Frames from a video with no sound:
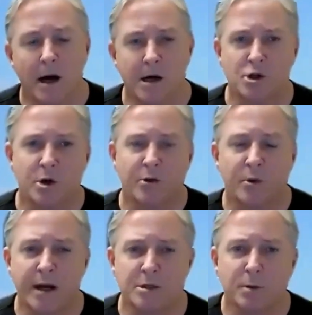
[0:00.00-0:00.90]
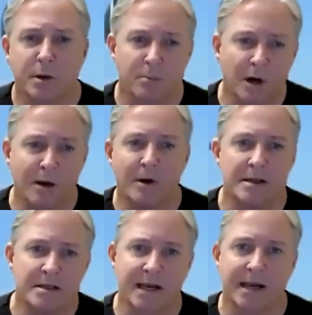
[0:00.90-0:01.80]
Osteoarthritis with a primary
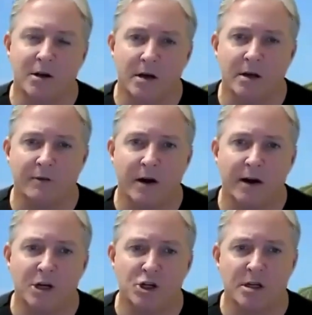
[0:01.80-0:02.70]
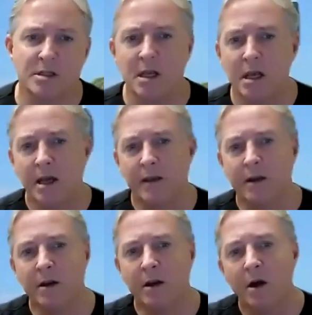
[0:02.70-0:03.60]
and secondary variations, and
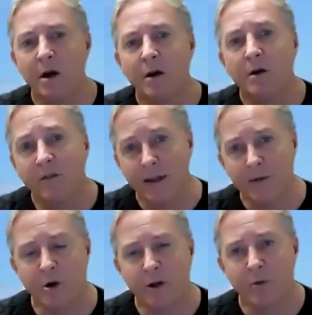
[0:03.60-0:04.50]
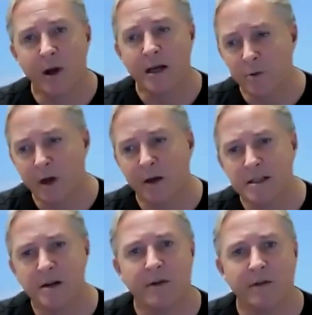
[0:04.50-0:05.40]
then inflammatory arthritis with all
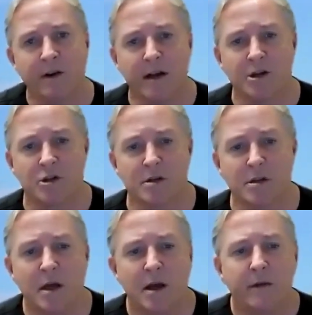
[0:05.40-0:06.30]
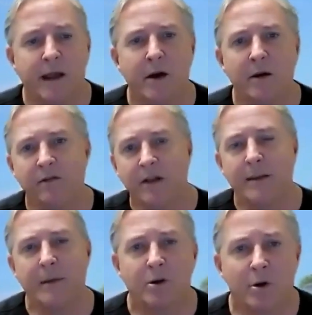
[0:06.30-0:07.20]
its different variations. Now,
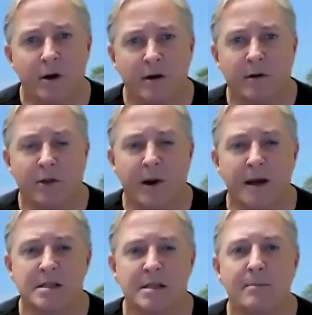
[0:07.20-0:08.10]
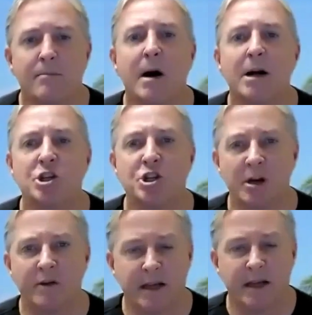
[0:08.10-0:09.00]
inflammatory arthritis is a much
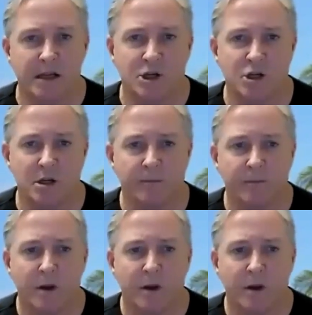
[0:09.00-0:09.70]
different condition.